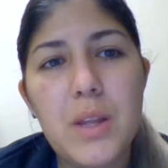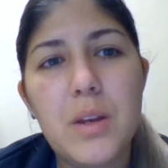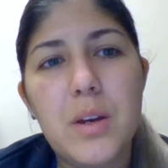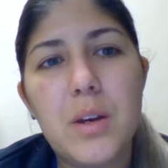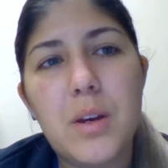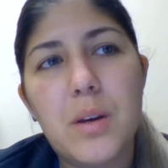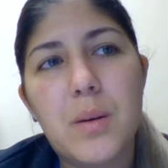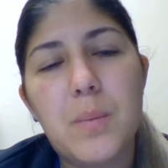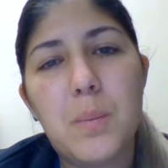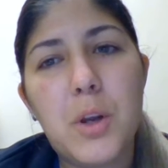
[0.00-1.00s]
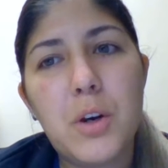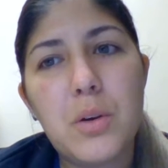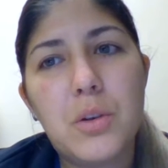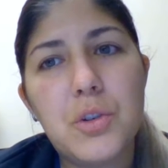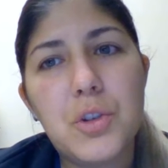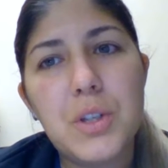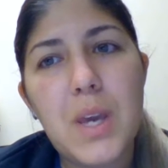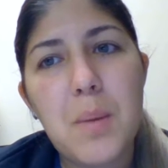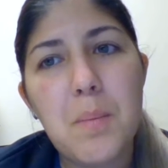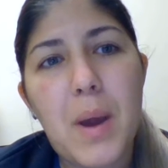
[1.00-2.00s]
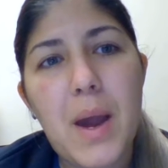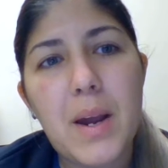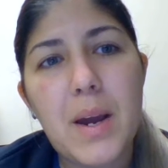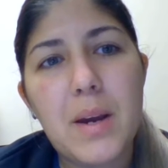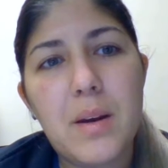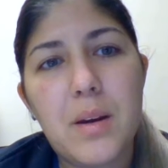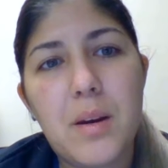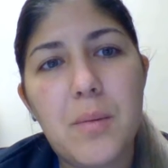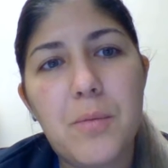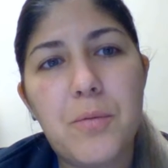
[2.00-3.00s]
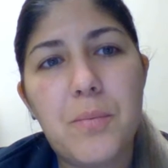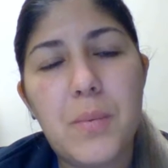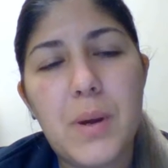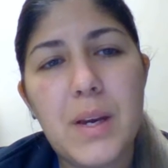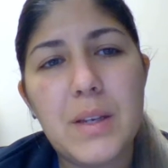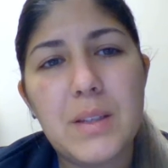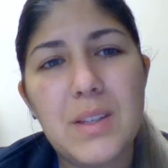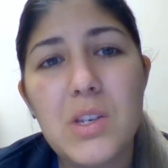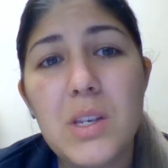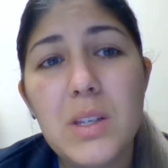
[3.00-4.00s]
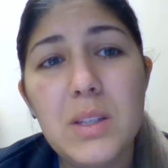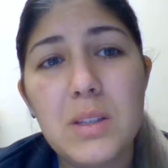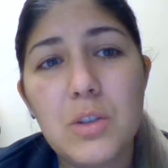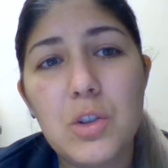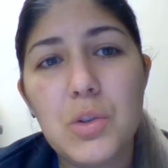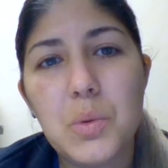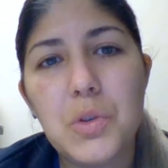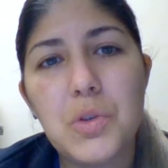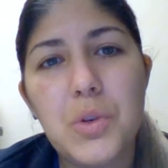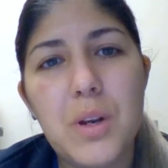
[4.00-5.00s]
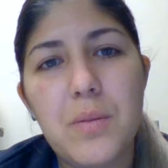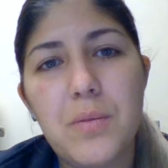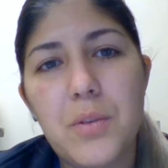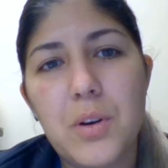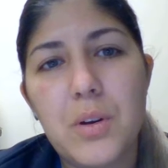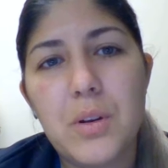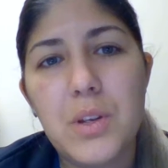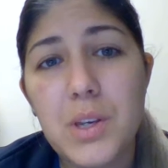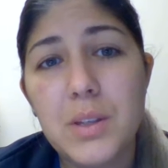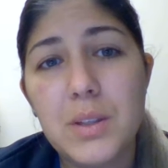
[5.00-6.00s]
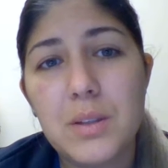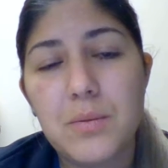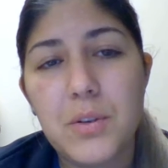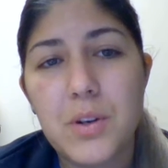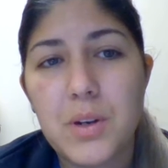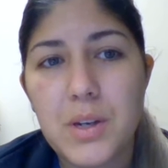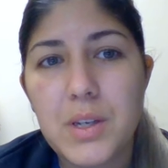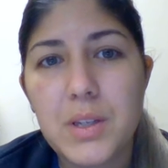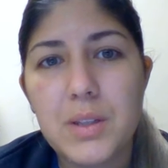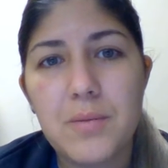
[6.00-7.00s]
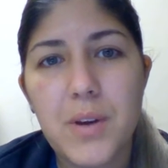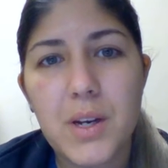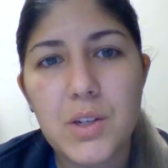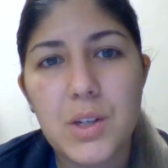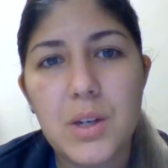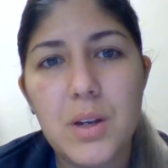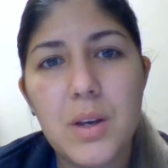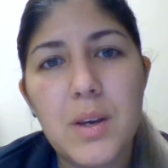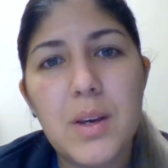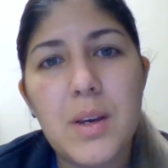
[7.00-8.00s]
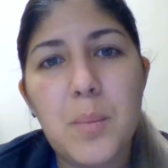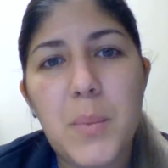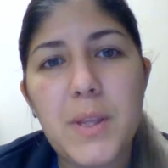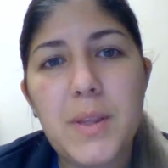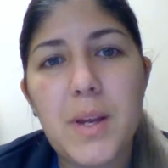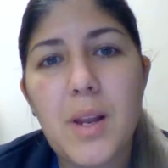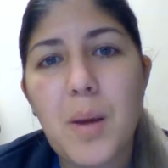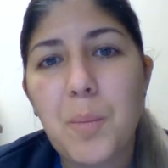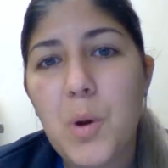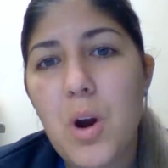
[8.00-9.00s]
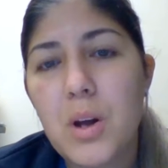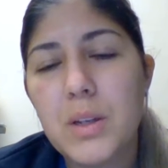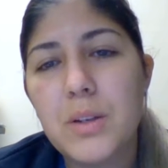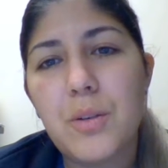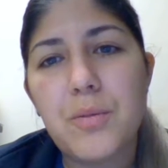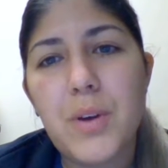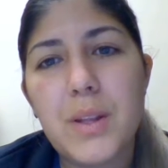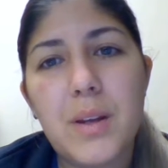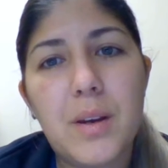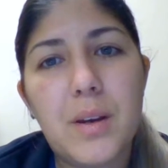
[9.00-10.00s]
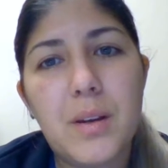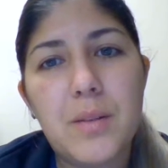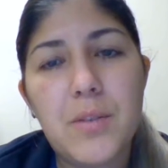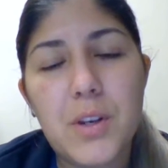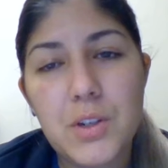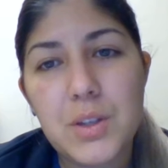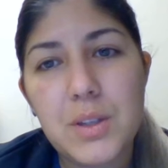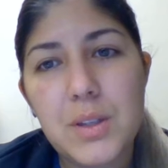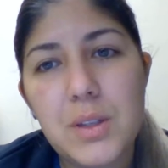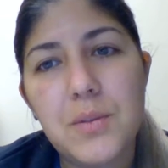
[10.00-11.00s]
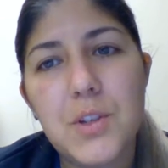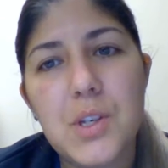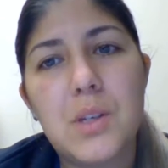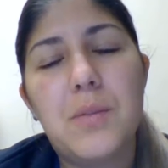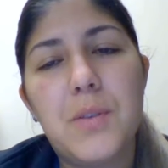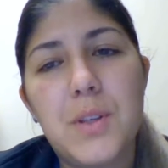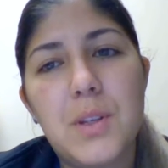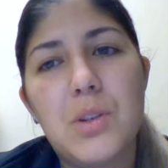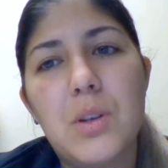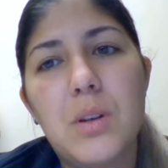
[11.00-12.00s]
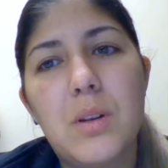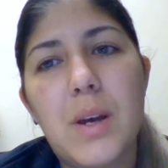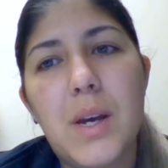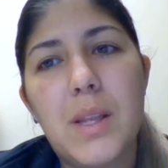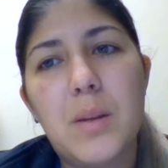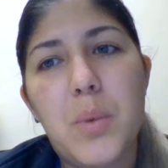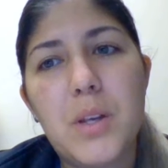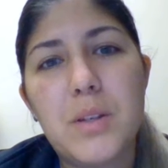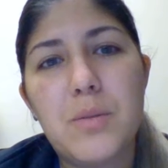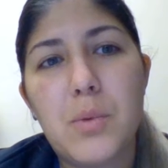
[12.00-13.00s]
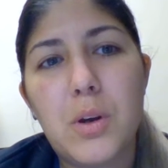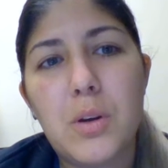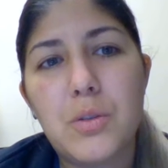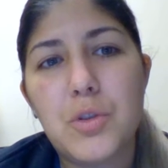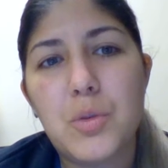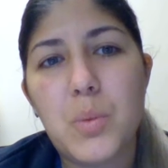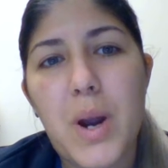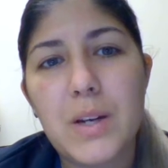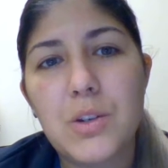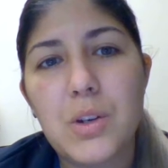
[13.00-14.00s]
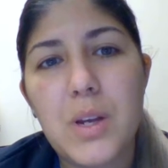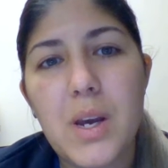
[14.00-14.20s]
the blood cultures came back as yeast, so she was treated for a yeast infection, but then lab called and notified the infectious disease physician that the positive blood cultures were actually